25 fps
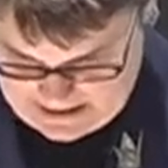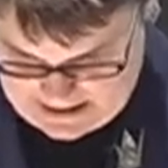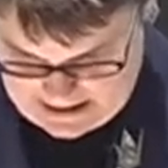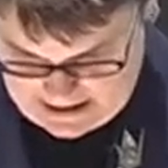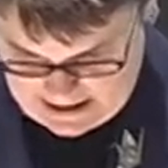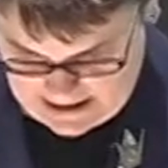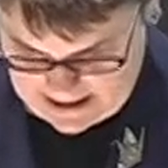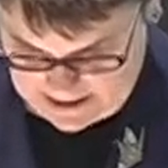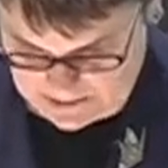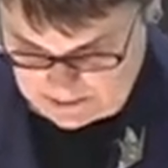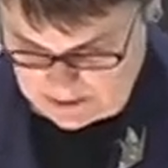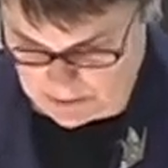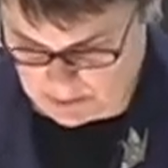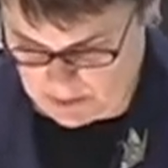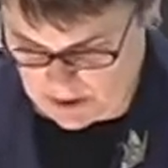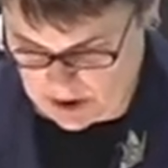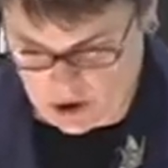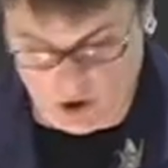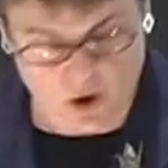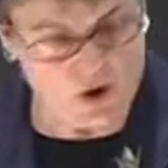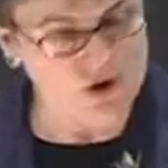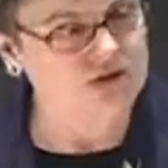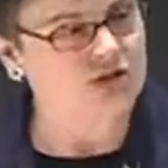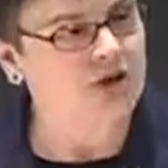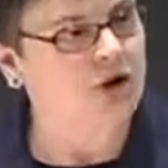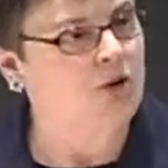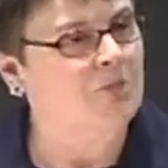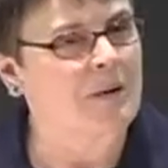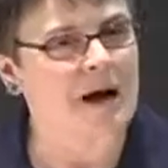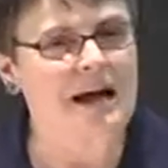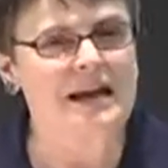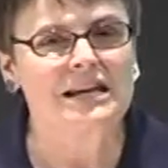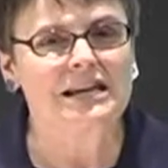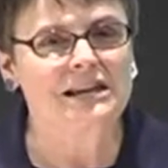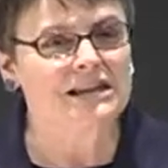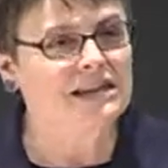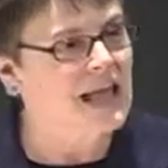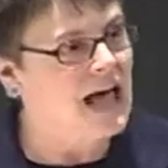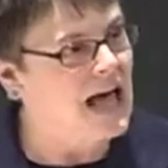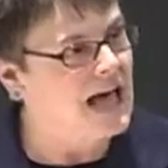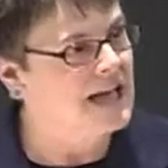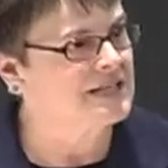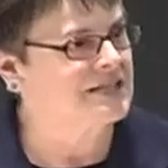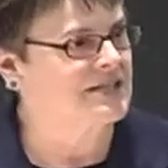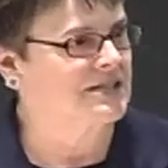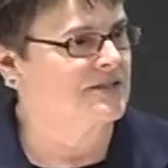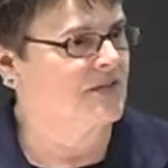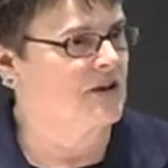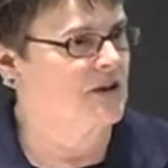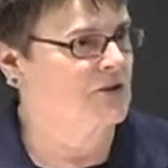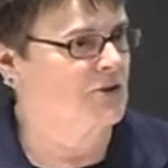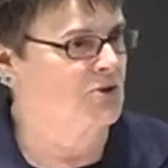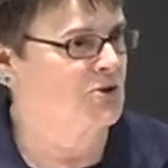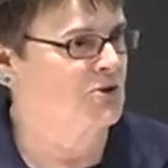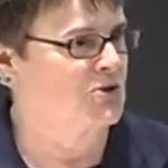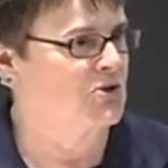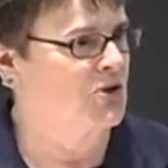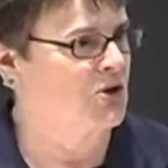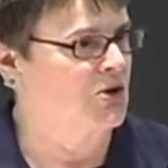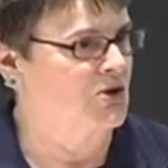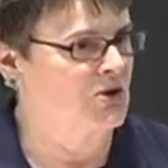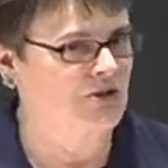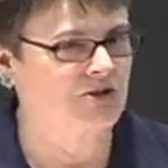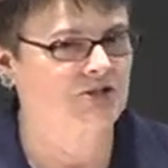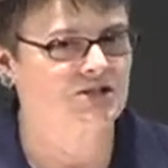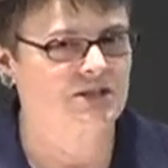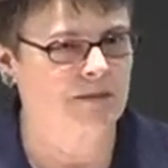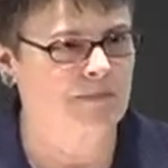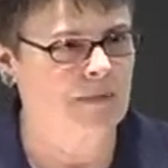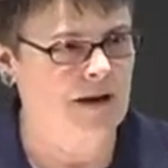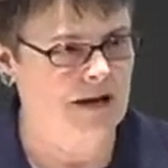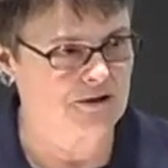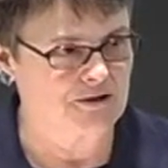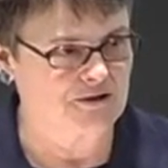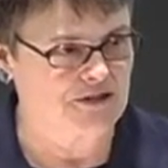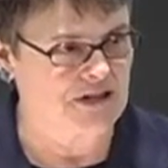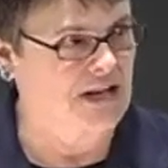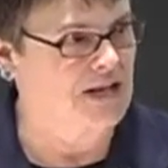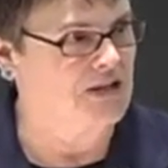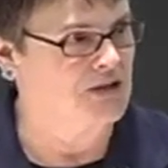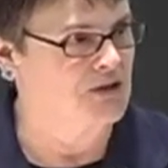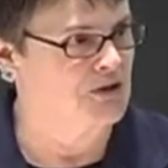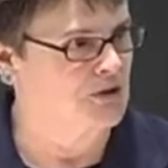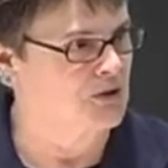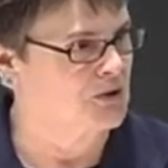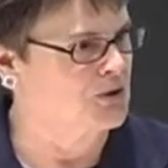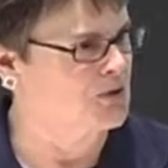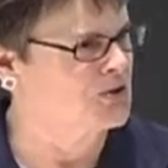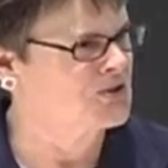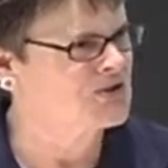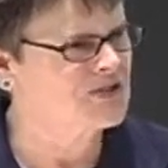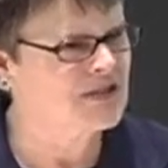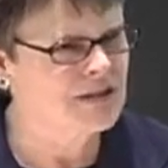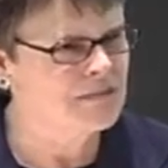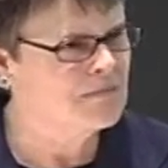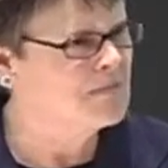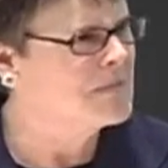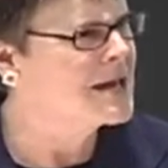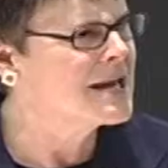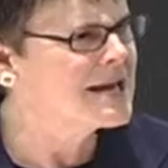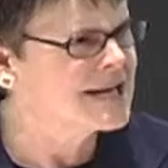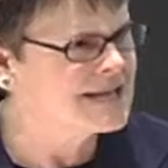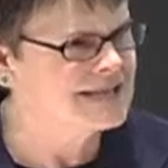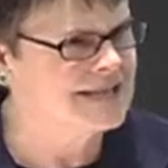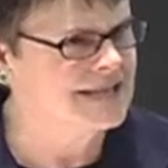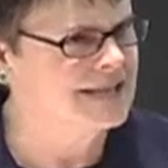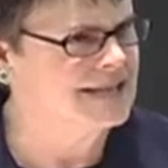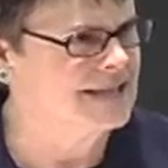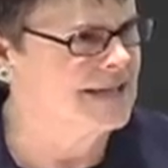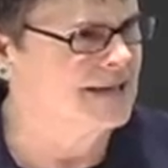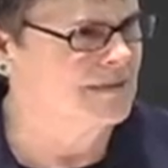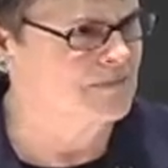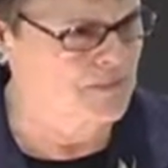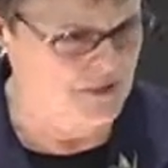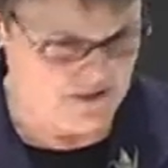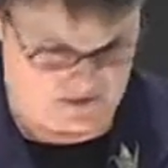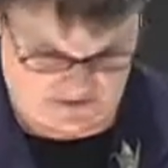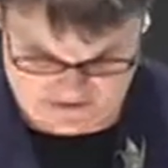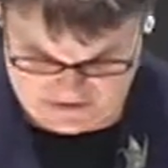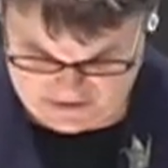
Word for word: um, but also by lots of other songs about dead girls, an amazing number of